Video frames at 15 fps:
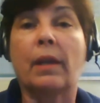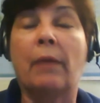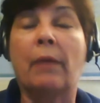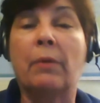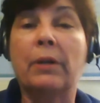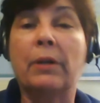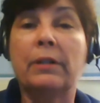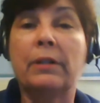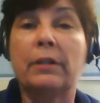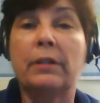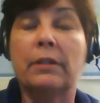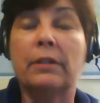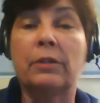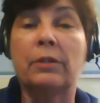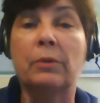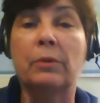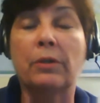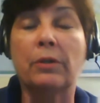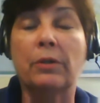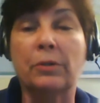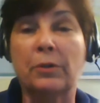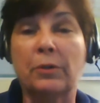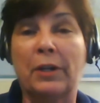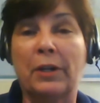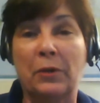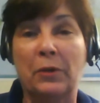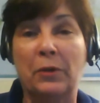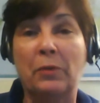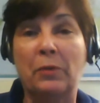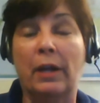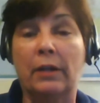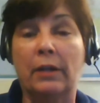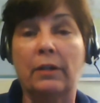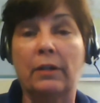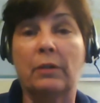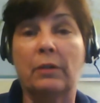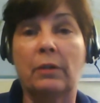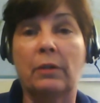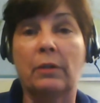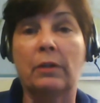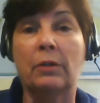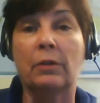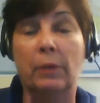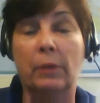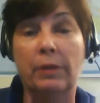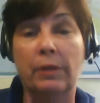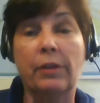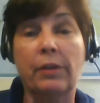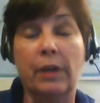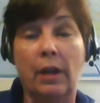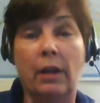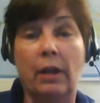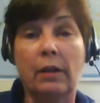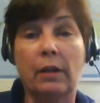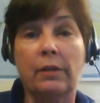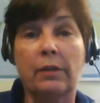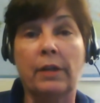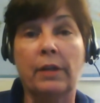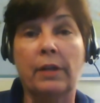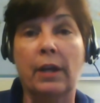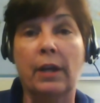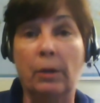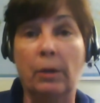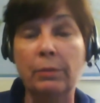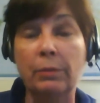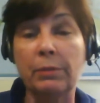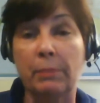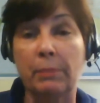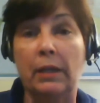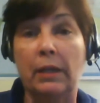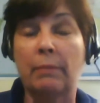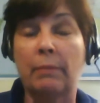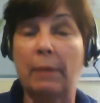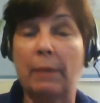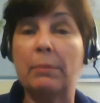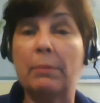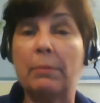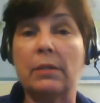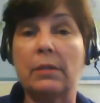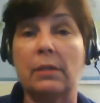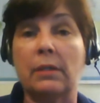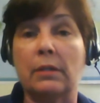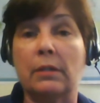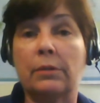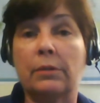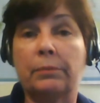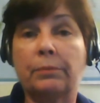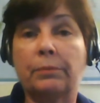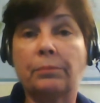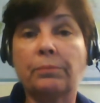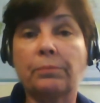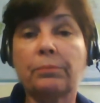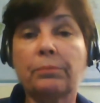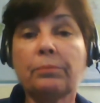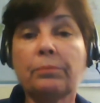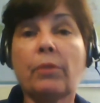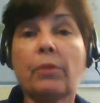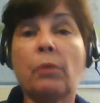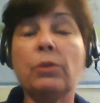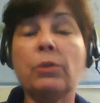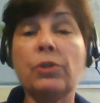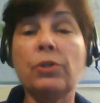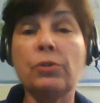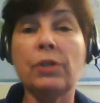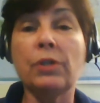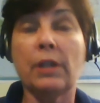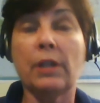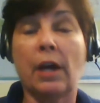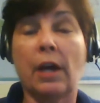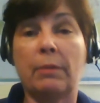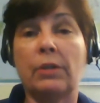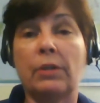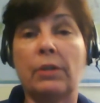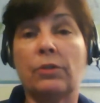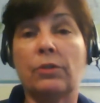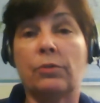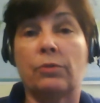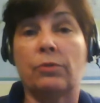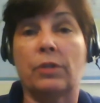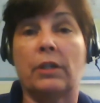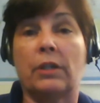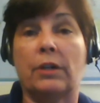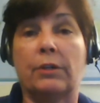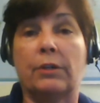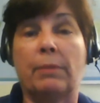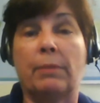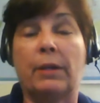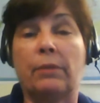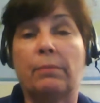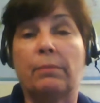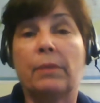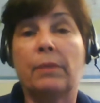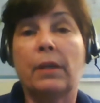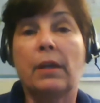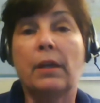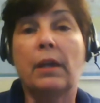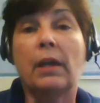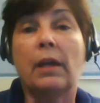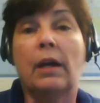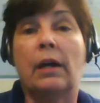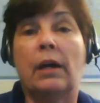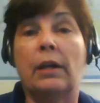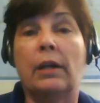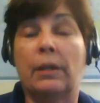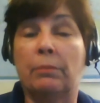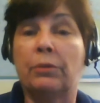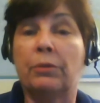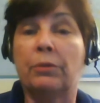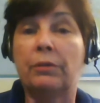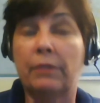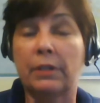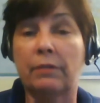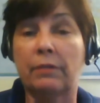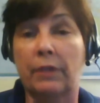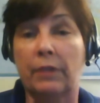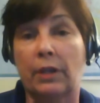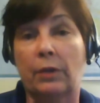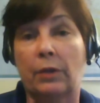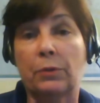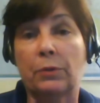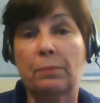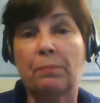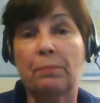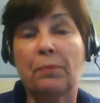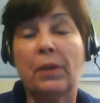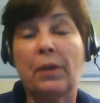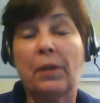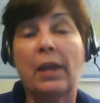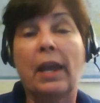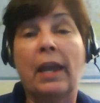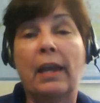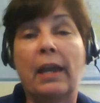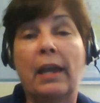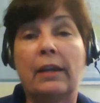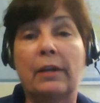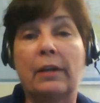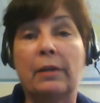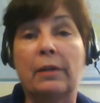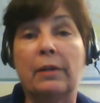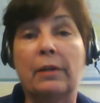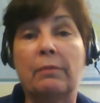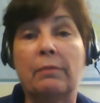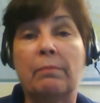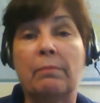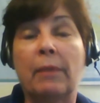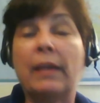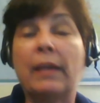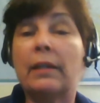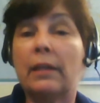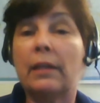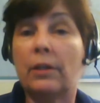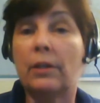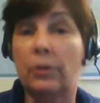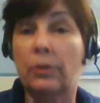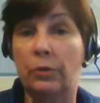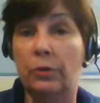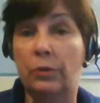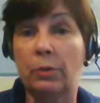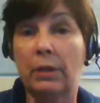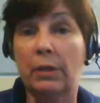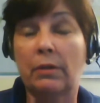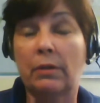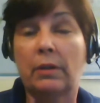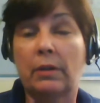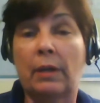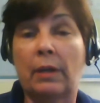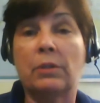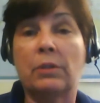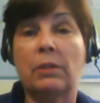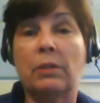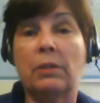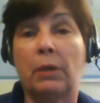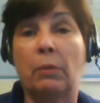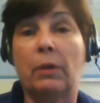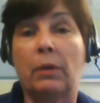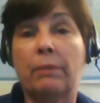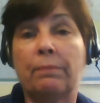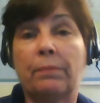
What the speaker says: I wanted to also tell you that the one thing that helped me in my business was using the automation tools that I talked about in previous videos. And mainly Hootsuite, that was the big one.